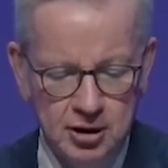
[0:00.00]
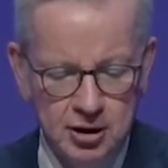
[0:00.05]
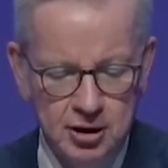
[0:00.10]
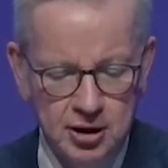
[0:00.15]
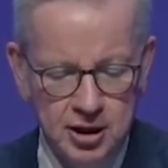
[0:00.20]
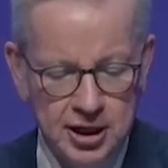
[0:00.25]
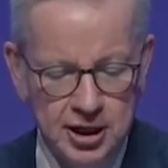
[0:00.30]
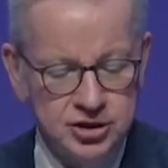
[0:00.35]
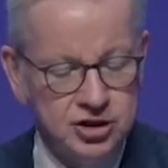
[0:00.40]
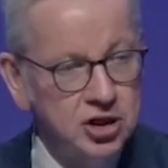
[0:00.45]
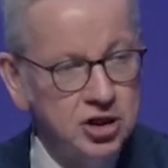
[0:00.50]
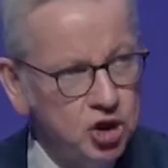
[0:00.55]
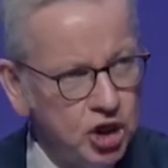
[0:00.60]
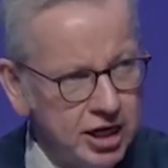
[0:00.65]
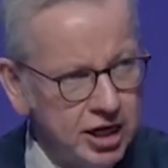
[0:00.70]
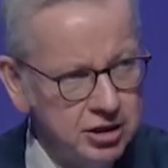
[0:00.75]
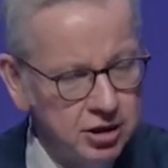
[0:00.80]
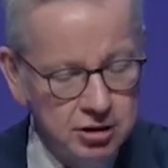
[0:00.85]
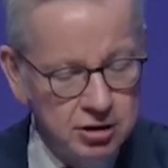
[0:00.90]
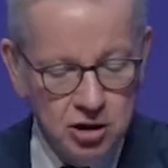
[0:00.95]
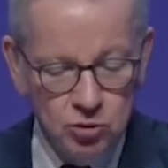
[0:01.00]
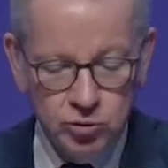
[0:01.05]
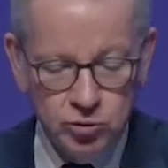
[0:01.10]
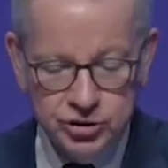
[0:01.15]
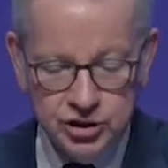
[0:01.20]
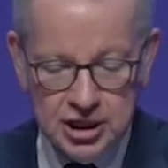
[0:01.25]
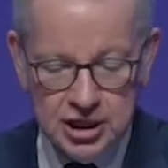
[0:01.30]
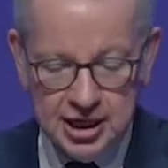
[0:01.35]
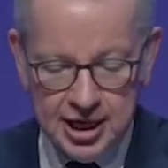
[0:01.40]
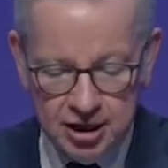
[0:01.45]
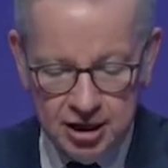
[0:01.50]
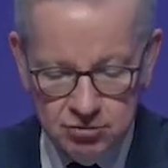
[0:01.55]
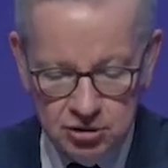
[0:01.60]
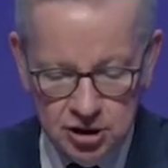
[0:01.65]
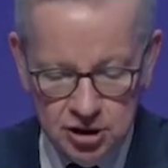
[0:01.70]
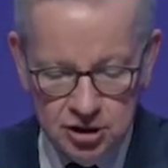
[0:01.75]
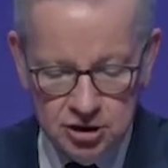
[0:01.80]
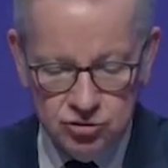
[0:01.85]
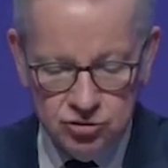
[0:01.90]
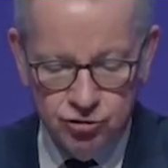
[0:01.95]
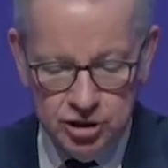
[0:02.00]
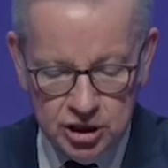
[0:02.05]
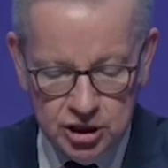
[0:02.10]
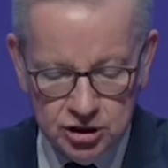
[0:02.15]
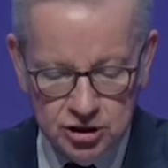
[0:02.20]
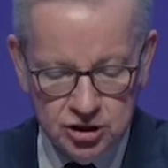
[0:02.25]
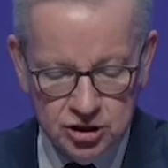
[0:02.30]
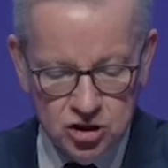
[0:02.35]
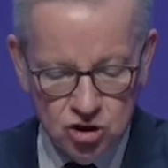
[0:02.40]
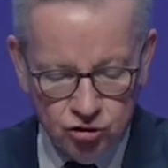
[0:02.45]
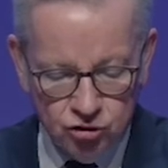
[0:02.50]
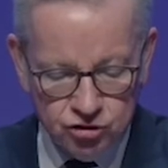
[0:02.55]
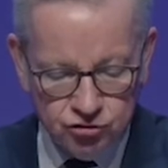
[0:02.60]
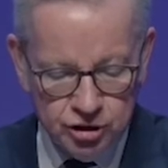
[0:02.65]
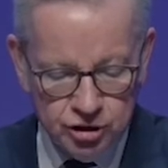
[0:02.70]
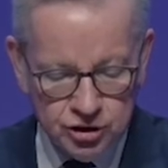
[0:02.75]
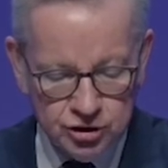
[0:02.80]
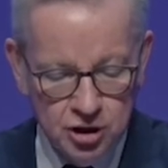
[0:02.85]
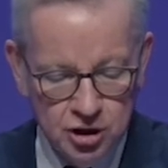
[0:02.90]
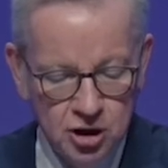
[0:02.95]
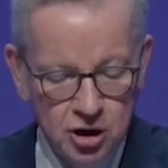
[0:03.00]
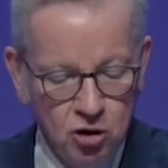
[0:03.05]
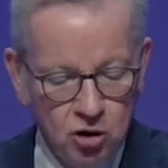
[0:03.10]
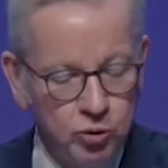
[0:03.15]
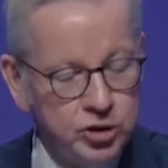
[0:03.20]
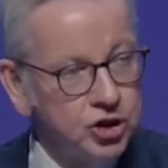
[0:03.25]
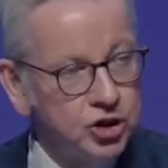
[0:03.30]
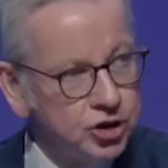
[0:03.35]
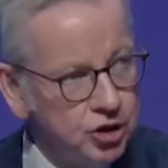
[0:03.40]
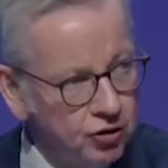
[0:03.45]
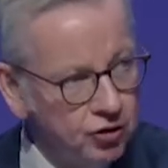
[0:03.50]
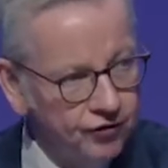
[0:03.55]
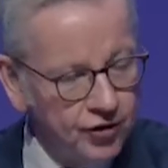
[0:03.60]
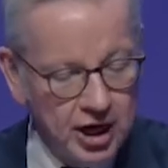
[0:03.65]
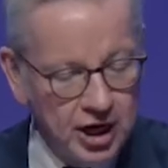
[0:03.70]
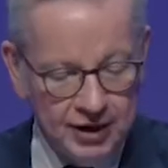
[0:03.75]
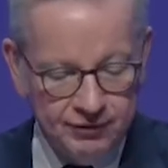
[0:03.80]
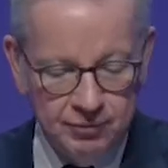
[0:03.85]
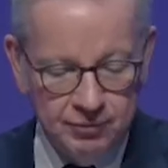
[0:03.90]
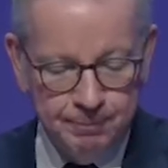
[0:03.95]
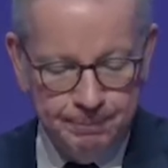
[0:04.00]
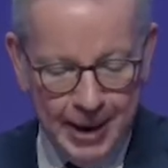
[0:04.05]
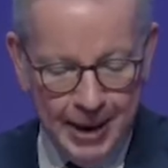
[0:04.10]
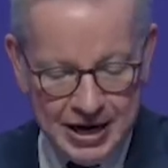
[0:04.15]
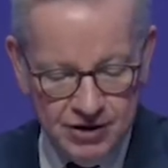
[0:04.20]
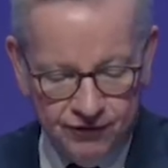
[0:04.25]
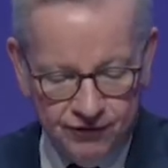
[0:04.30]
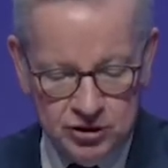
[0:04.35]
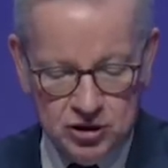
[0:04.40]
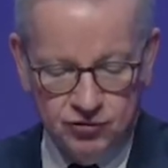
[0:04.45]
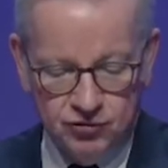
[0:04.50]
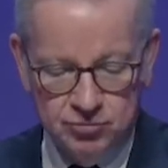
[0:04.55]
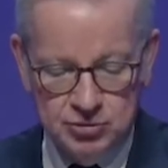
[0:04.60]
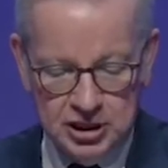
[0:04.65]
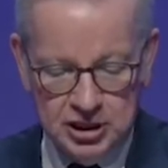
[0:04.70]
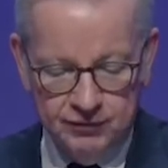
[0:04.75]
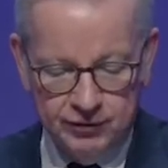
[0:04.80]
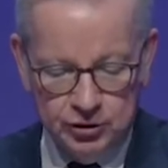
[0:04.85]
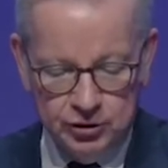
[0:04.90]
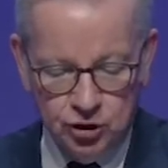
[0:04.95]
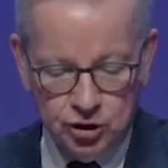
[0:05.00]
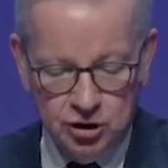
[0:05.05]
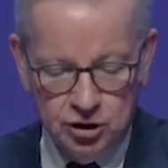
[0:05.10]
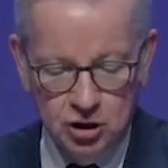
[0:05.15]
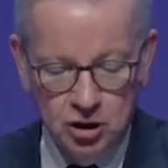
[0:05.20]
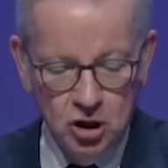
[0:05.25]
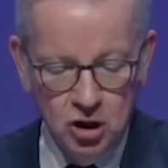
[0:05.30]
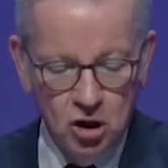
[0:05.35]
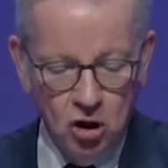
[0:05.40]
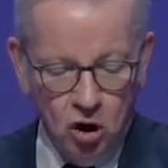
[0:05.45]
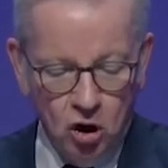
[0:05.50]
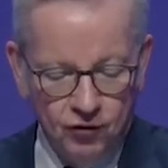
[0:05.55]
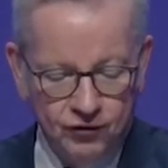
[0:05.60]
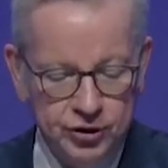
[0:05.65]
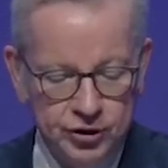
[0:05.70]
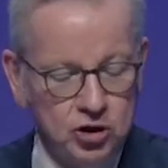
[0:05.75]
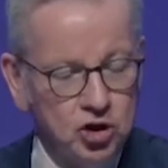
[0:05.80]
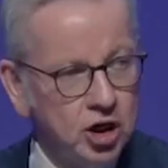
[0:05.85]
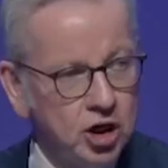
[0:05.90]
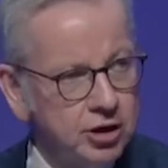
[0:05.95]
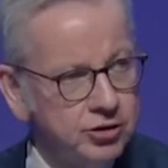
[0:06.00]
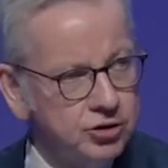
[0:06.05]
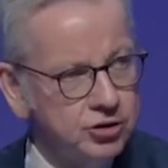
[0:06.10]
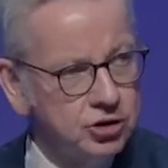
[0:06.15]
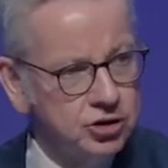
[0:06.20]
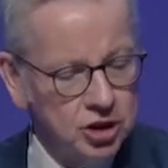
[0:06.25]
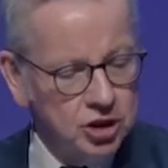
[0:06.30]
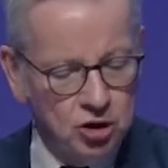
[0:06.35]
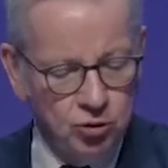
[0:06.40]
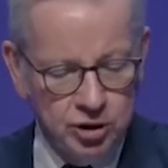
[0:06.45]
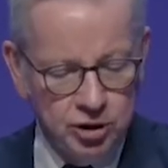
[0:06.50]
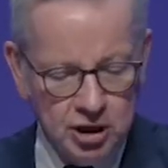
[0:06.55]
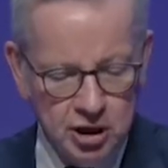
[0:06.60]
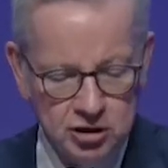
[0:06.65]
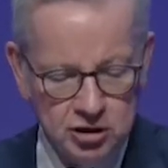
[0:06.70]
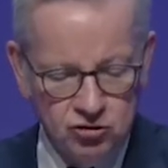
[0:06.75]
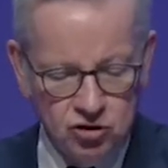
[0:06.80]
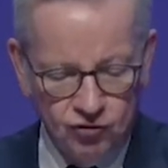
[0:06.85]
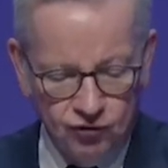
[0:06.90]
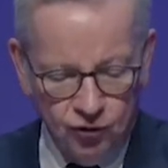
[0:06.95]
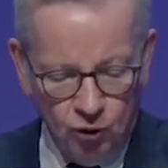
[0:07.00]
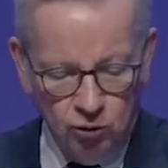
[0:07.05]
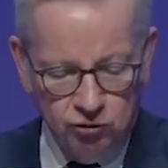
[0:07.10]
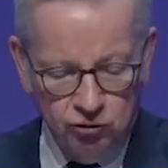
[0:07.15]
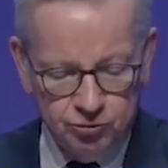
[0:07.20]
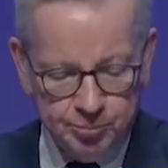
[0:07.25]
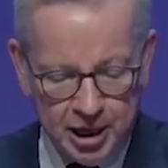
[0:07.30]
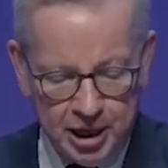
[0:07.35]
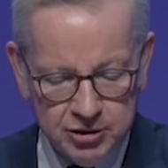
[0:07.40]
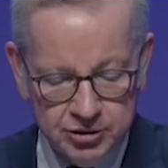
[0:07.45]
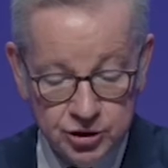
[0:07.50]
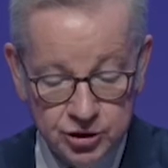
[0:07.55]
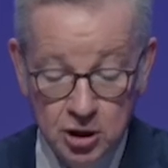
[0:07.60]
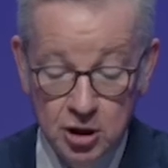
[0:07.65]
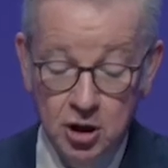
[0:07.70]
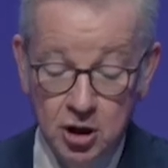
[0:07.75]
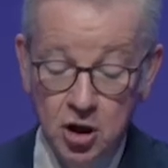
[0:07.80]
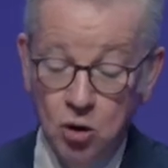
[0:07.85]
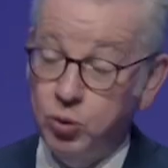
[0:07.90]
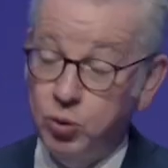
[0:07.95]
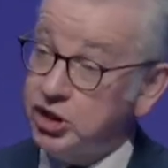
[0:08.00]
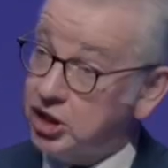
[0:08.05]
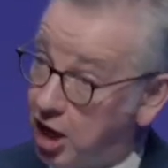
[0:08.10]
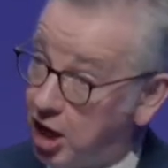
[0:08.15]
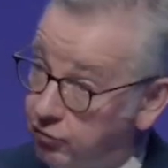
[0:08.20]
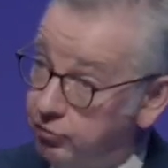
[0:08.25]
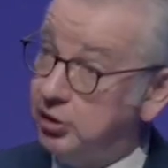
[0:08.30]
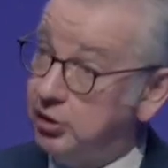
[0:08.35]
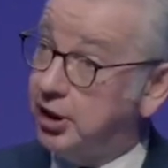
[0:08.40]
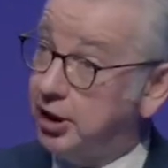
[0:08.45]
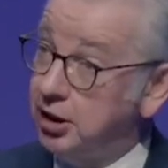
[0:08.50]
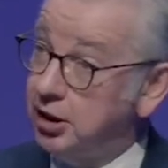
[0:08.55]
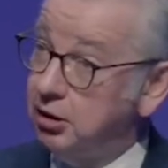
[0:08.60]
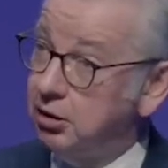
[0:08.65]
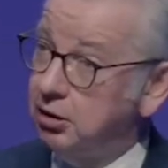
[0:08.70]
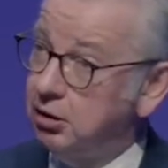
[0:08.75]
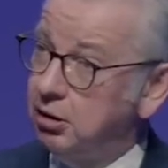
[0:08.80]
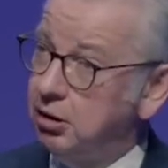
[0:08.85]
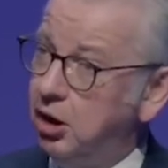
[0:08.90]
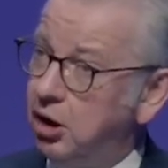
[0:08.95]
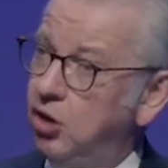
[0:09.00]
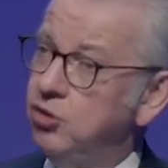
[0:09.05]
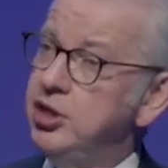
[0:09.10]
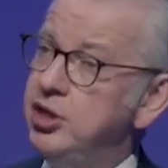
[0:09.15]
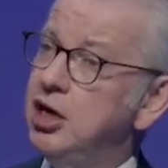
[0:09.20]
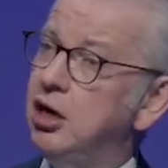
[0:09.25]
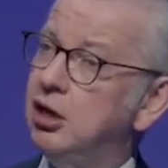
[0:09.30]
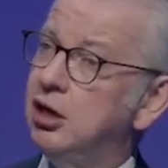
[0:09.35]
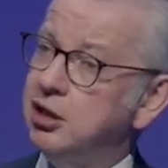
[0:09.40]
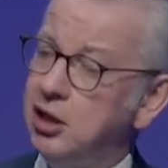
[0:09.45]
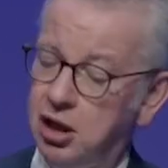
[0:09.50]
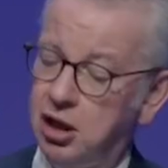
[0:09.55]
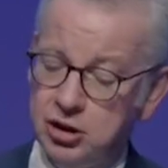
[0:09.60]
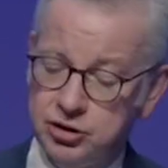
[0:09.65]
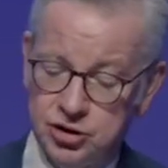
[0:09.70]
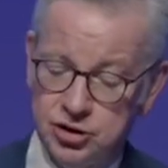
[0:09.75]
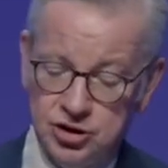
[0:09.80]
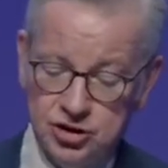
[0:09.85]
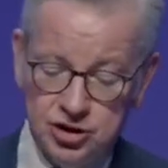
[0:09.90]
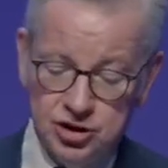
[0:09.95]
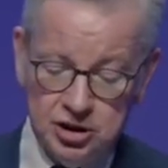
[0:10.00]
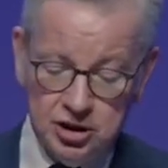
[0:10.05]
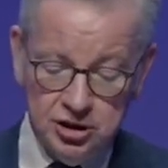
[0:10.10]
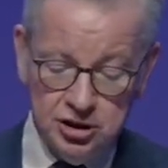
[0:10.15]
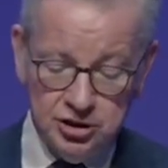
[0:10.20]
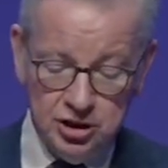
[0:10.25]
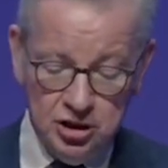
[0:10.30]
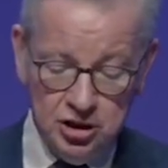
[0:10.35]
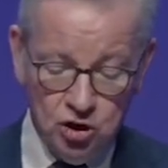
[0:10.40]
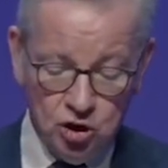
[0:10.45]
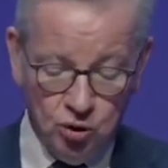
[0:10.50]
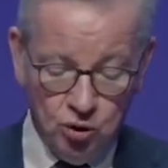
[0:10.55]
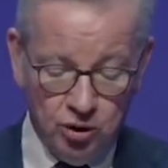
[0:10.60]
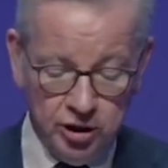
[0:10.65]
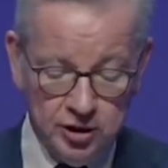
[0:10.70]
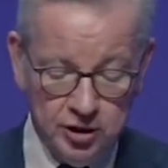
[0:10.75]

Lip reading: It's an agenda that will see counties, regions and districts which so far haven't benefited from devolution offered the chance to secure the kind of devolved powers which currently only our largest cities enjoy.